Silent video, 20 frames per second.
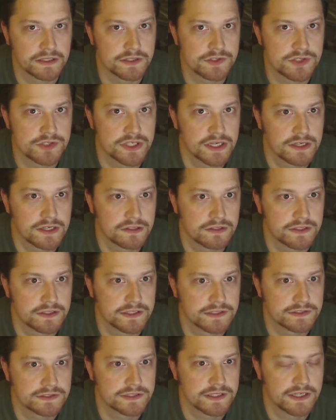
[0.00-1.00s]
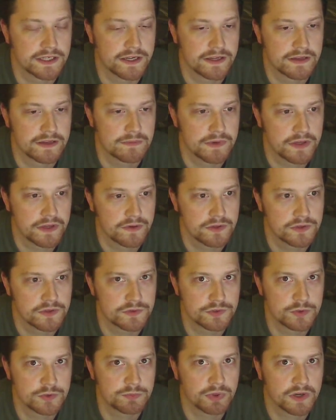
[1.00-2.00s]
channel is that I am now a
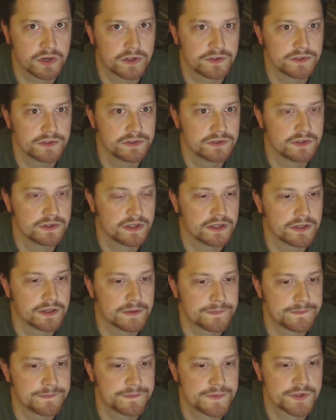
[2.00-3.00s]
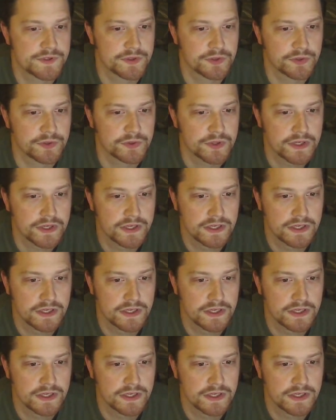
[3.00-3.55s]
YouTube partner, um, so